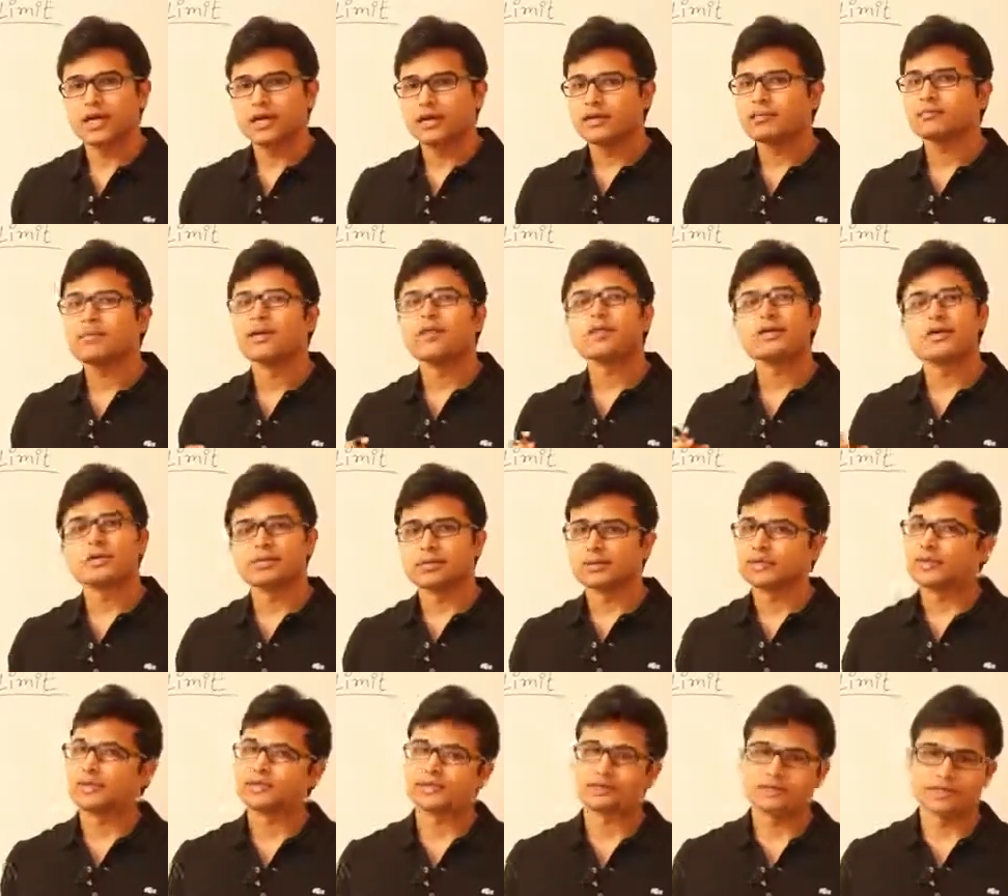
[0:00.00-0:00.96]
In many
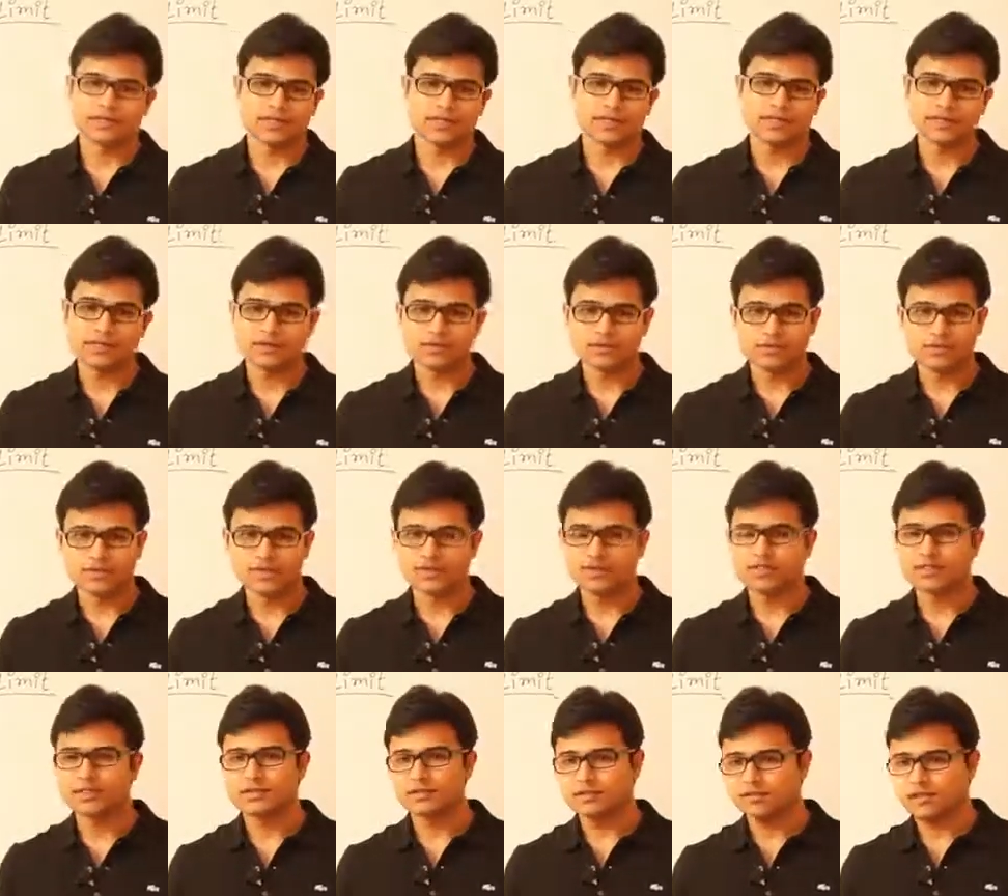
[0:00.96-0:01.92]
applications, either in
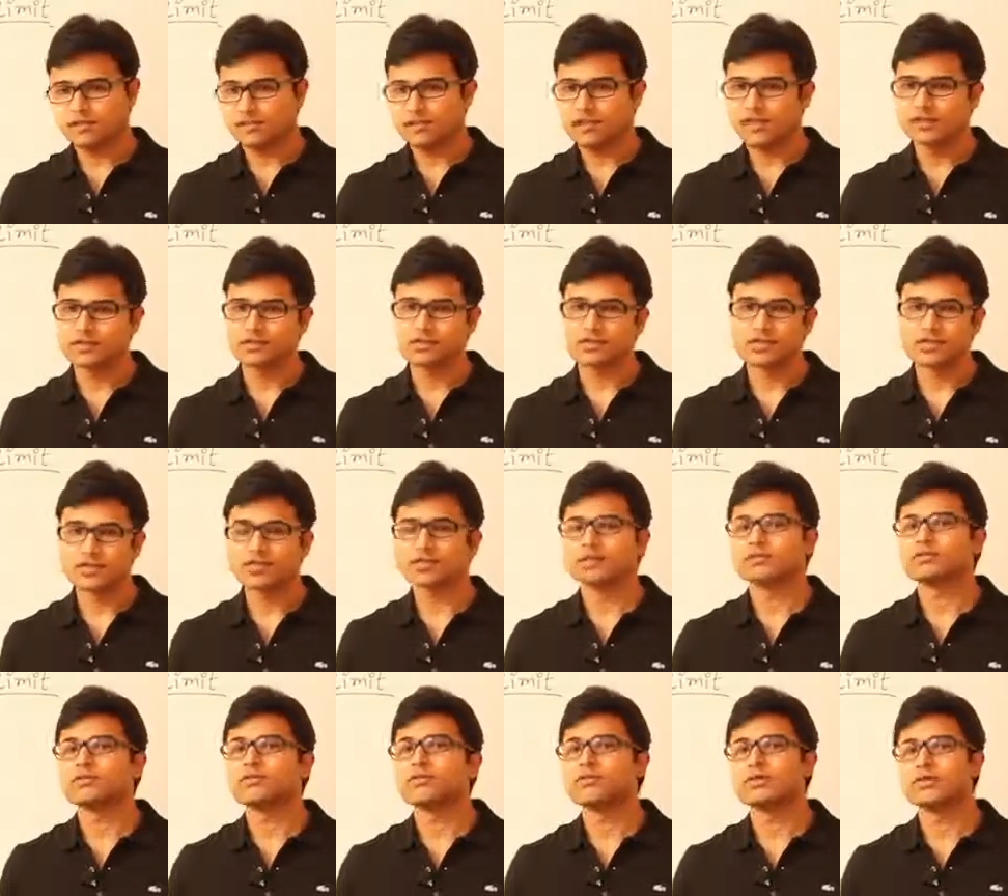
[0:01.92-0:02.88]
physics or
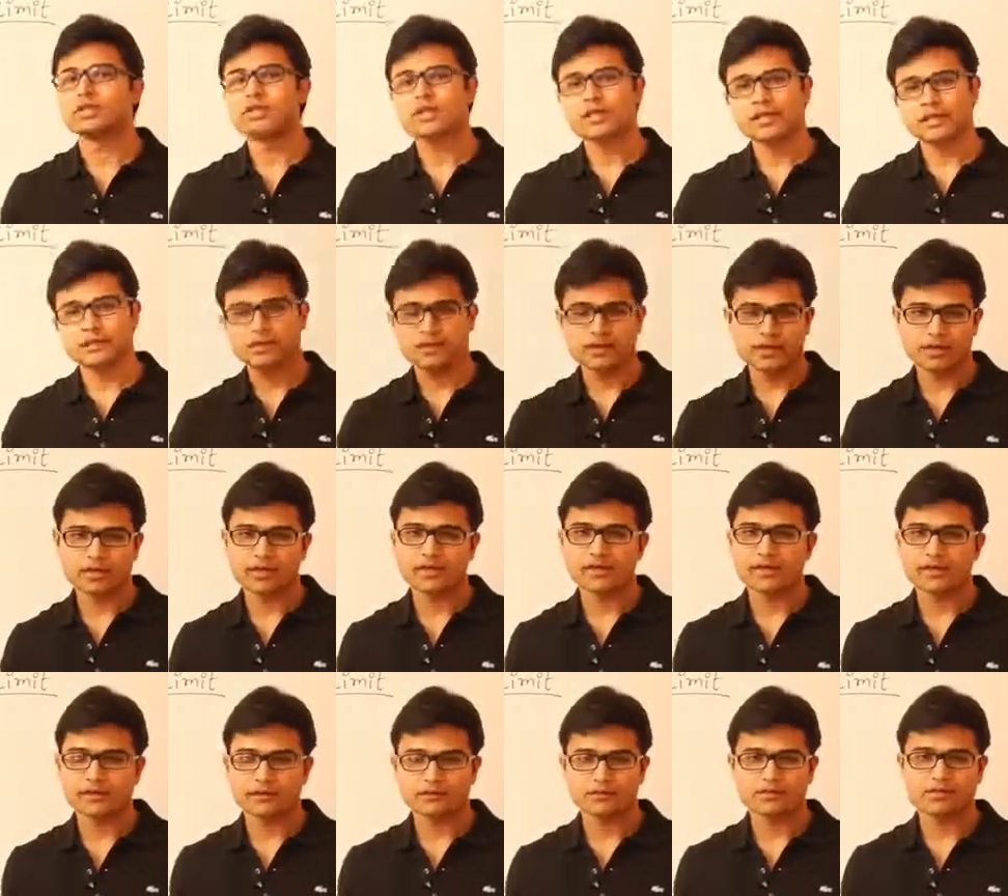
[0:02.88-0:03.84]
mathematics or any other
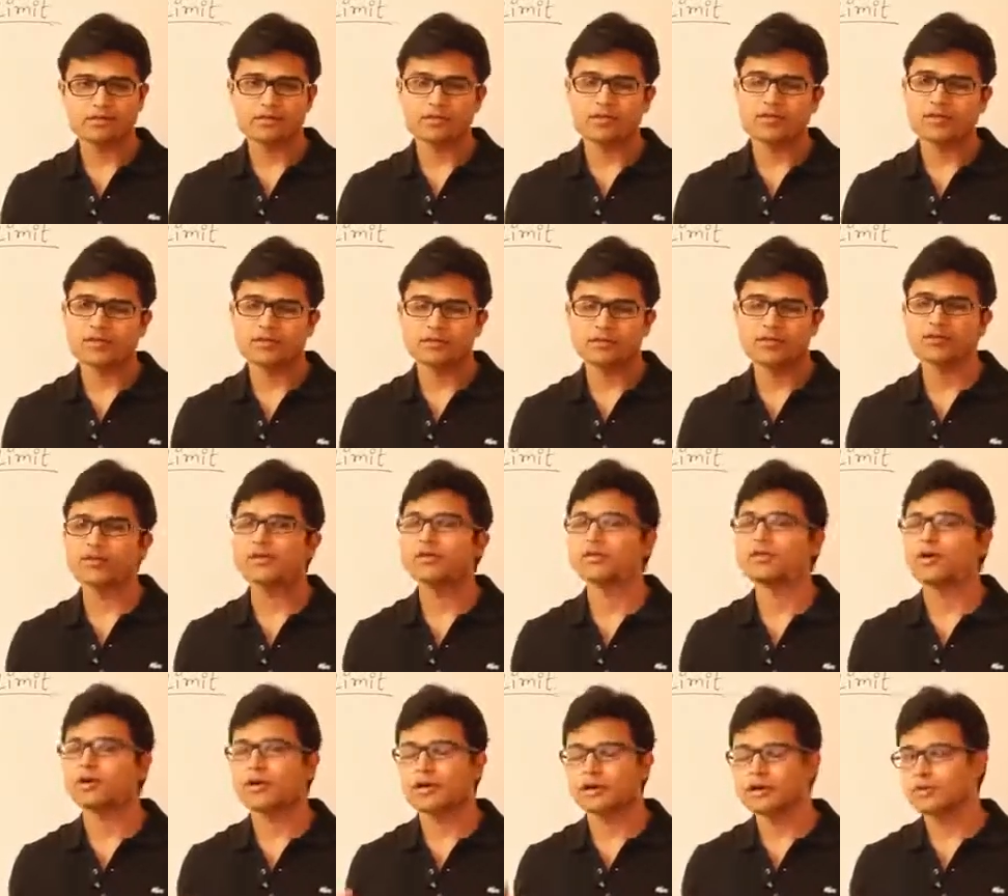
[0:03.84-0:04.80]
areas, whenever we
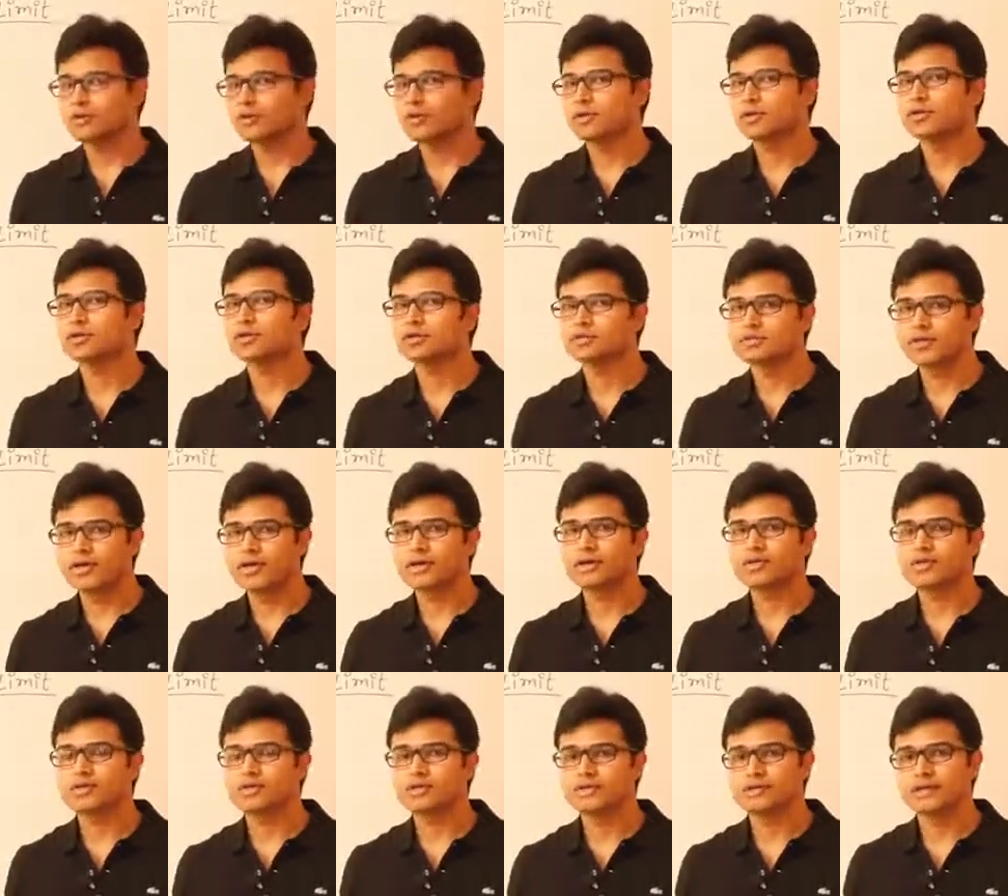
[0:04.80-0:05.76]
talk about these
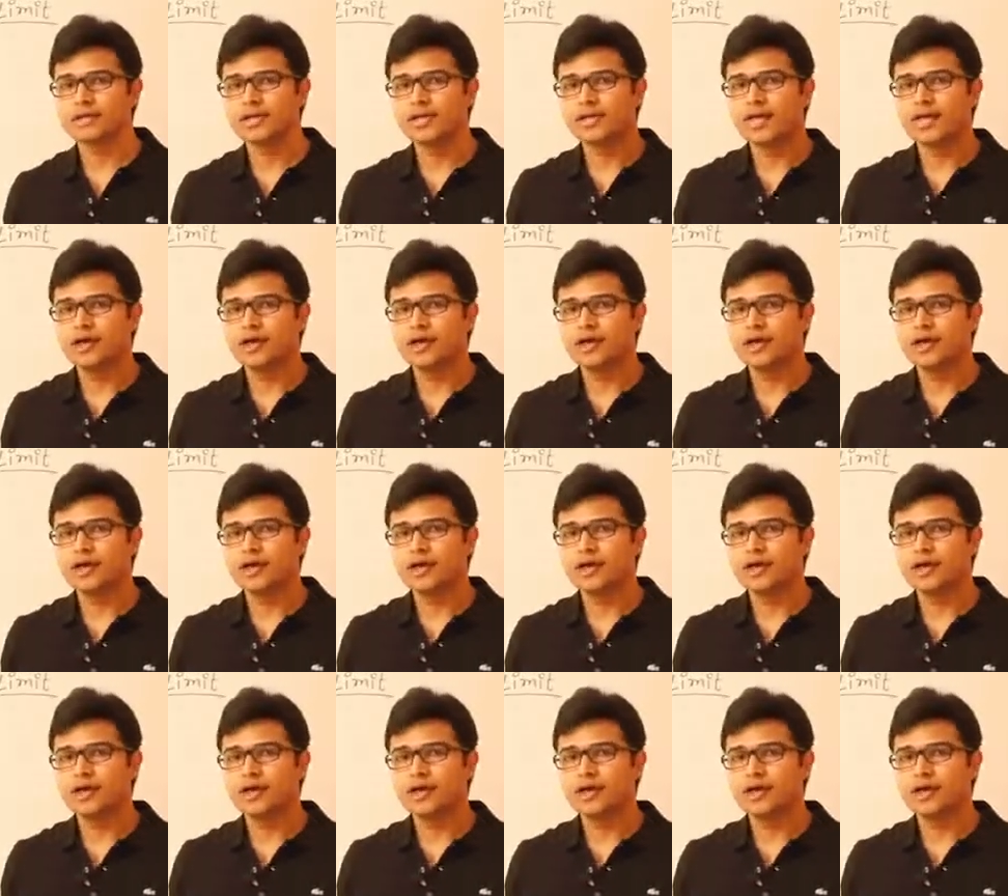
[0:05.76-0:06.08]
functions,